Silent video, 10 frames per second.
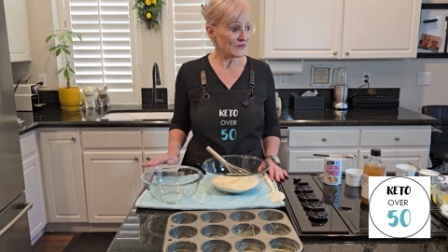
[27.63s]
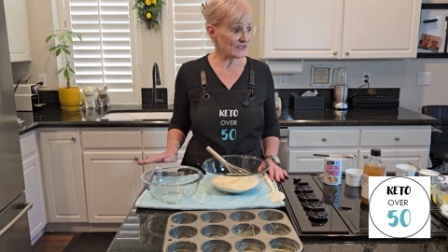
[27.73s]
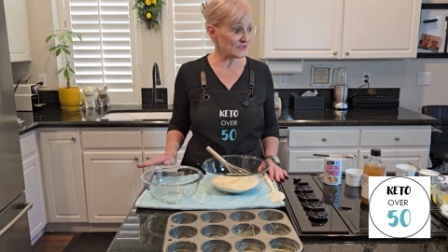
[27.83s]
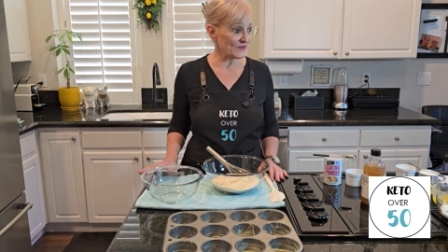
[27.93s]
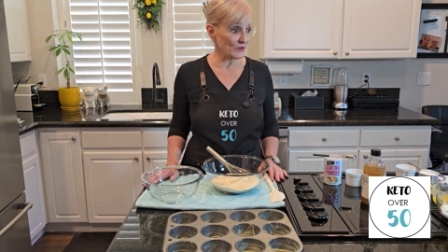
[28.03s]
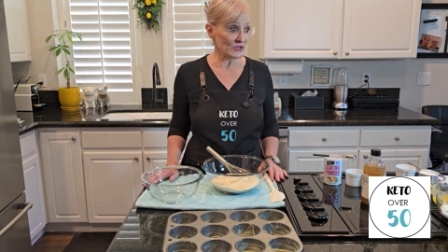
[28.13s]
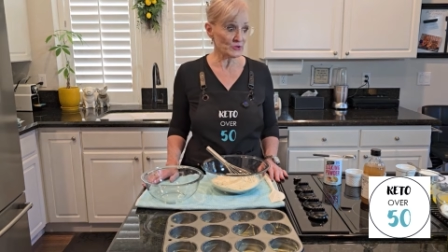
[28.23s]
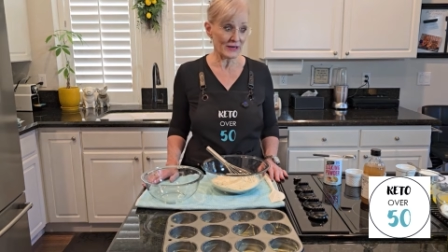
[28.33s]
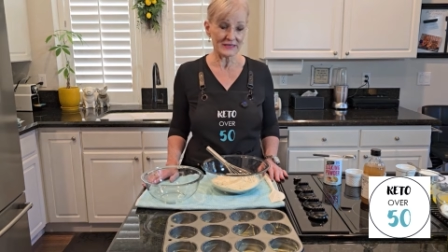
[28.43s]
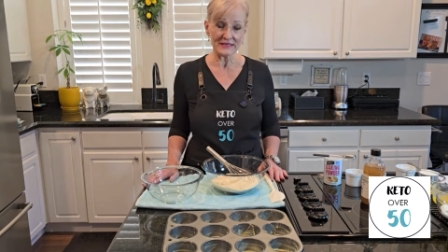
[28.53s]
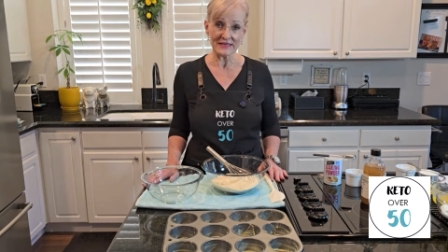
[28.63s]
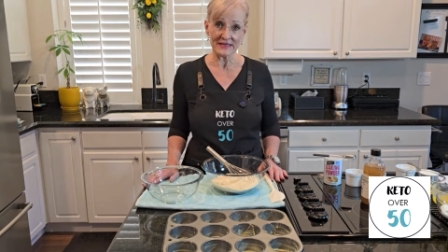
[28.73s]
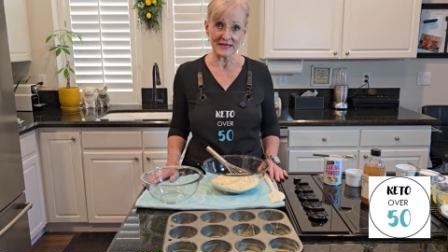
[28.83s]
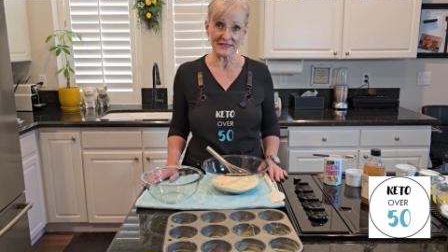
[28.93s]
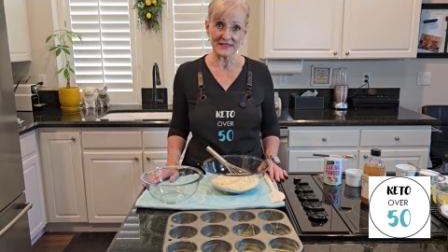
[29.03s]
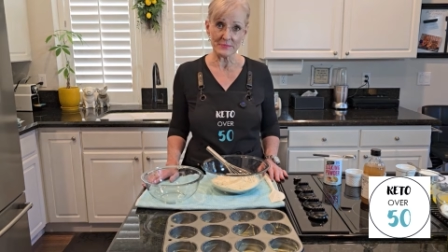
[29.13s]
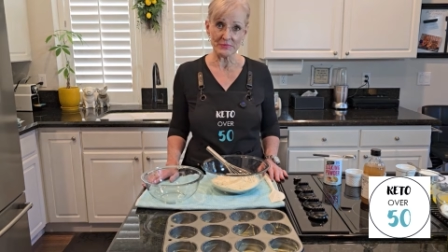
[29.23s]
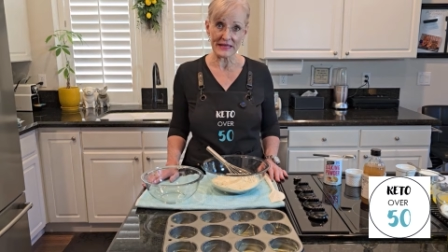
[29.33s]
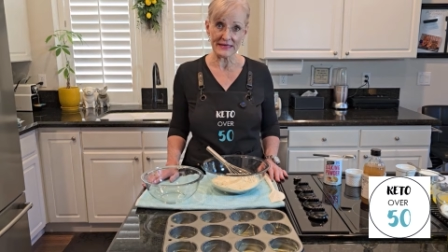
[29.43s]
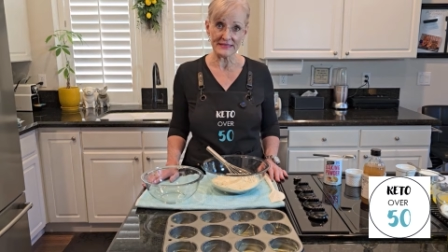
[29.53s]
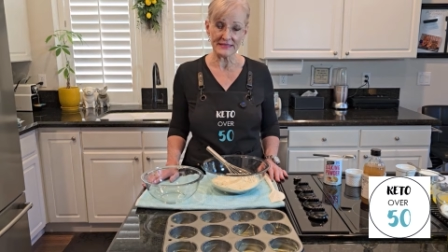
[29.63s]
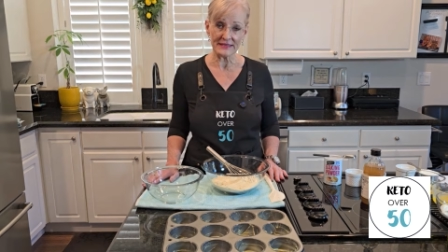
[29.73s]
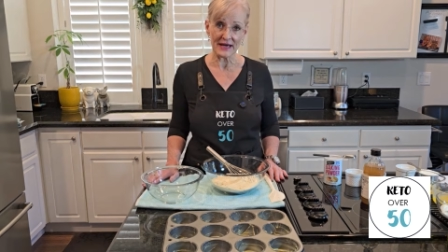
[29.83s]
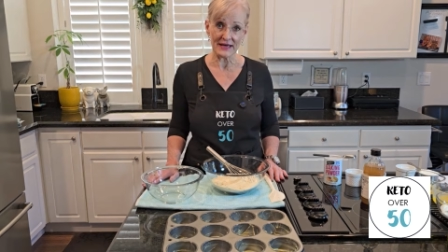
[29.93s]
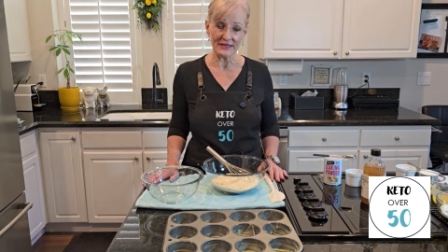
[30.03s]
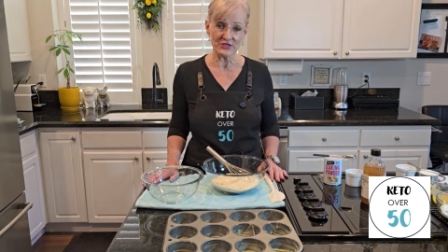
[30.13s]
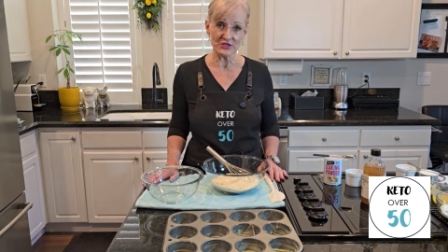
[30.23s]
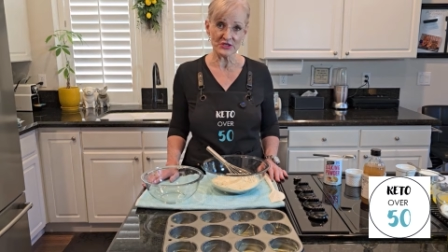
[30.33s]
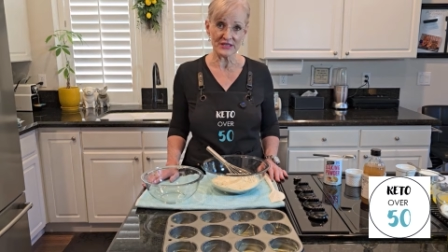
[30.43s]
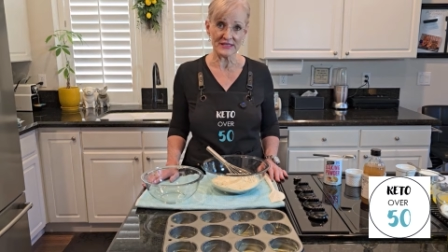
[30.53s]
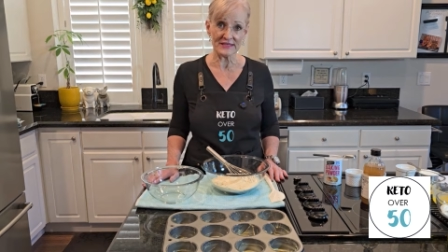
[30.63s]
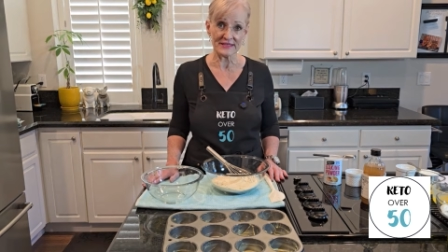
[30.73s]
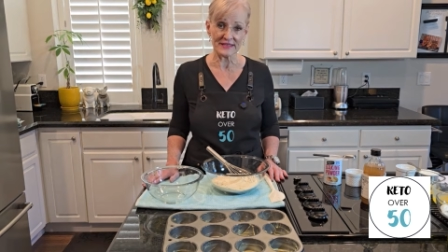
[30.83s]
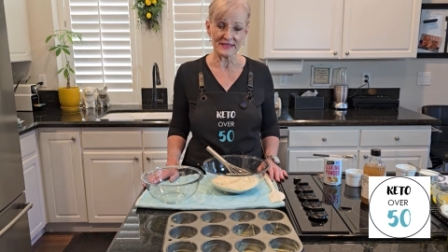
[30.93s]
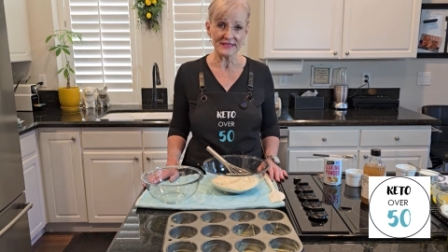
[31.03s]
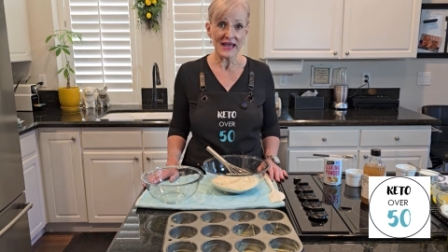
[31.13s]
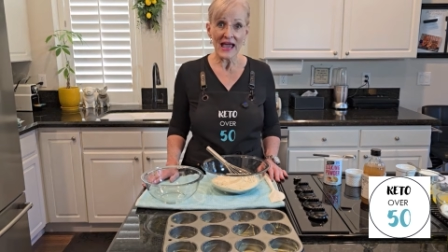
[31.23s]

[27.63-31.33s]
It's very trendy. It has the blended cottage cheese in it.